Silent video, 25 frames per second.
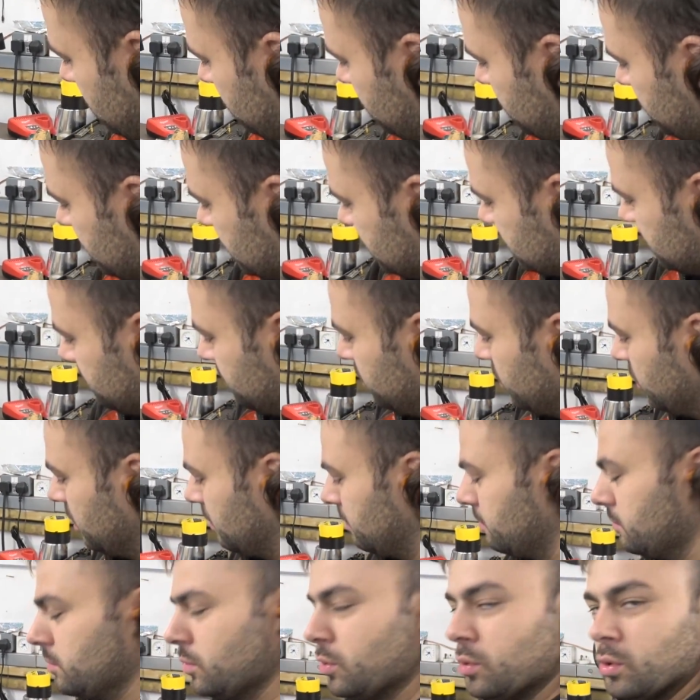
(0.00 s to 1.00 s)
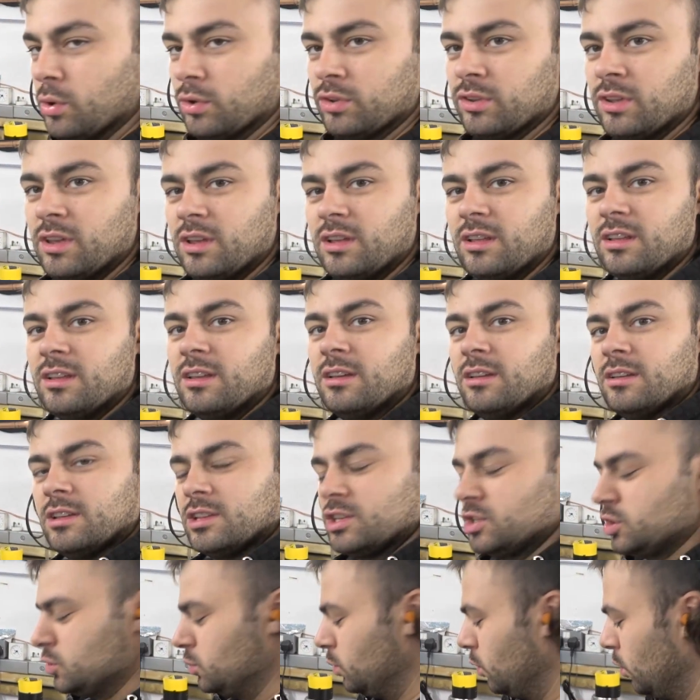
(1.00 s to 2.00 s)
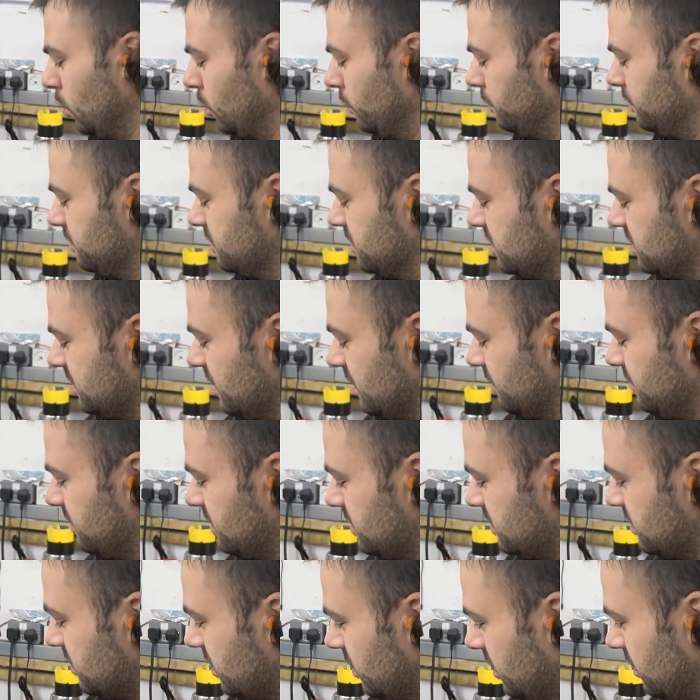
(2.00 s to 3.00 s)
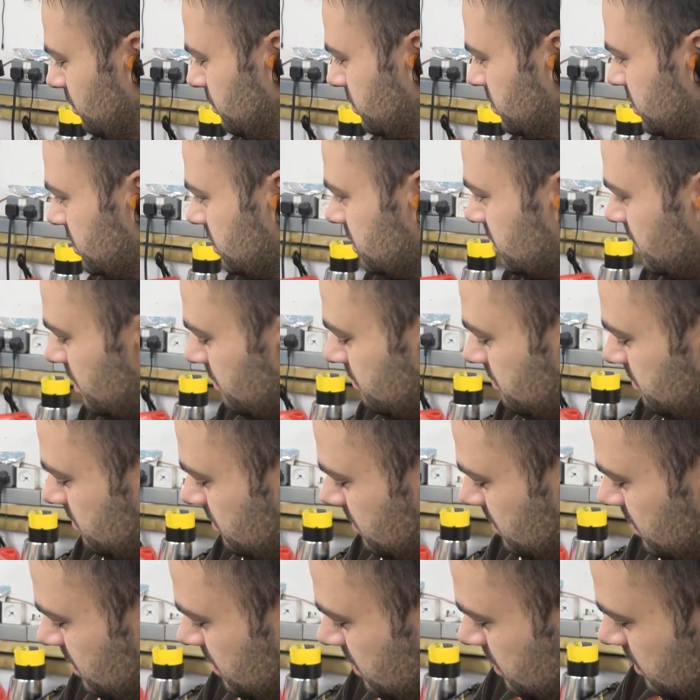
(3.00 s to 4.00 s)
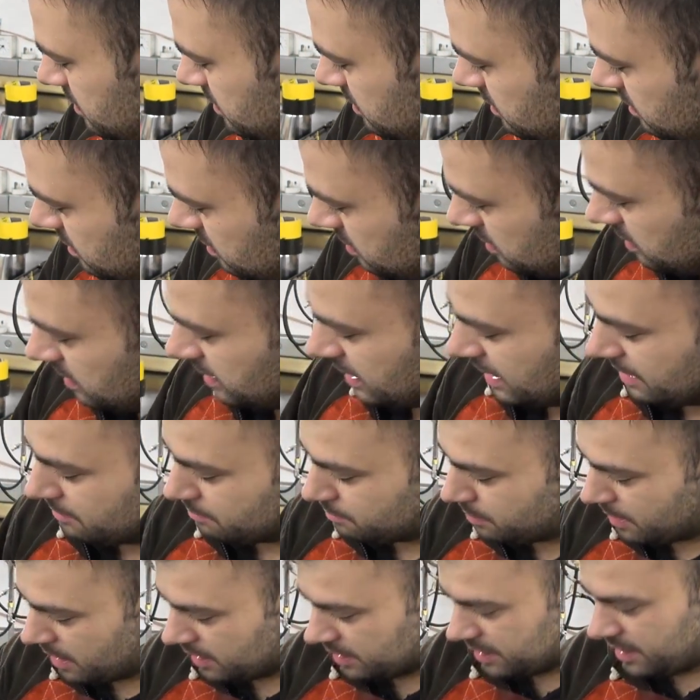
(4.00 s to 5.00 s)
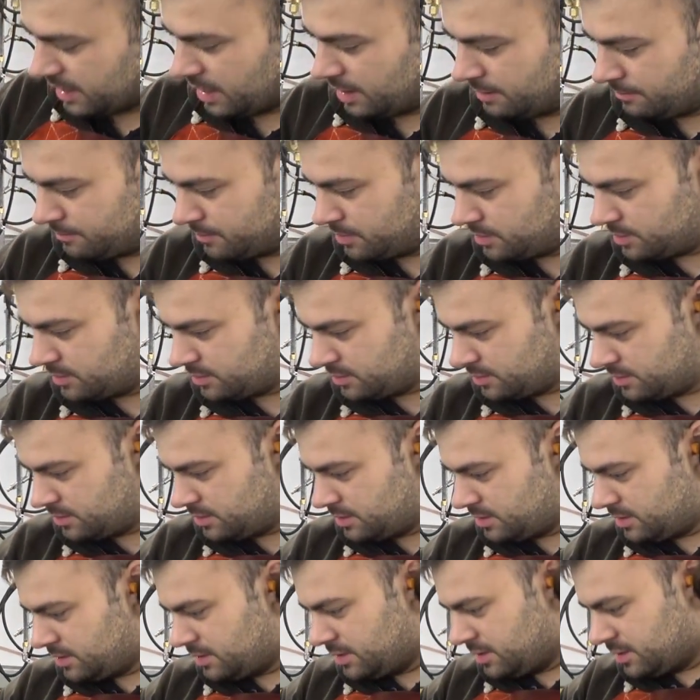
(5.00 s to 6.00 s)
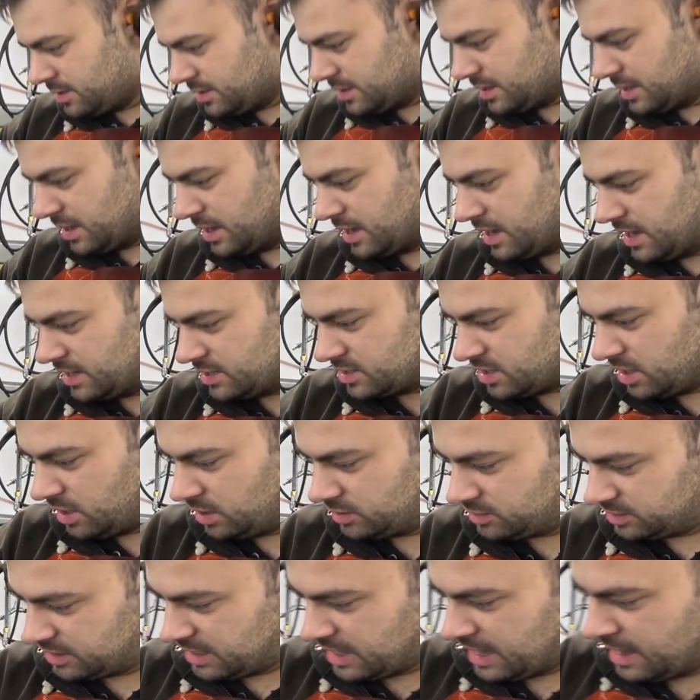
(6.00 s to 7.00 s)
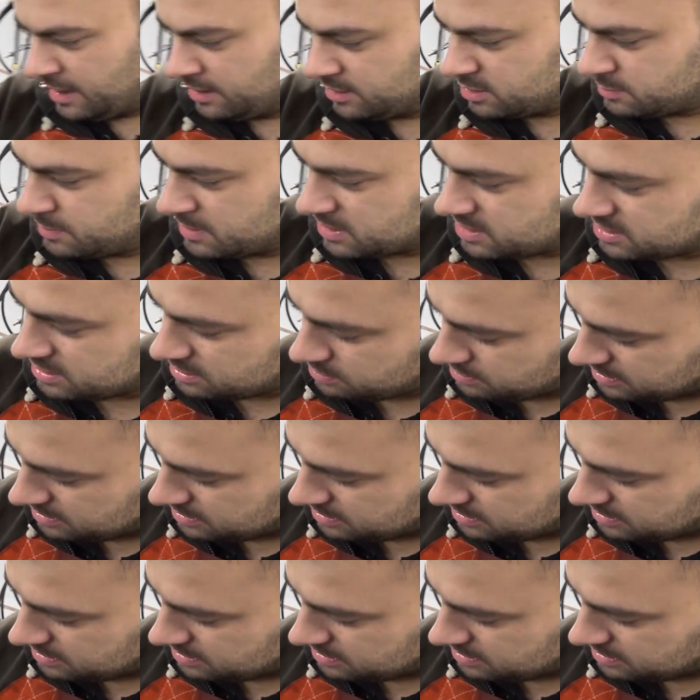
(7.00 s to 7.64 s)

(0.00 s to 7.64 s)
you'd risk putting more swarf and stuff inside, which is um, very, very hard to get out. Yeah, it's hard to get out, especially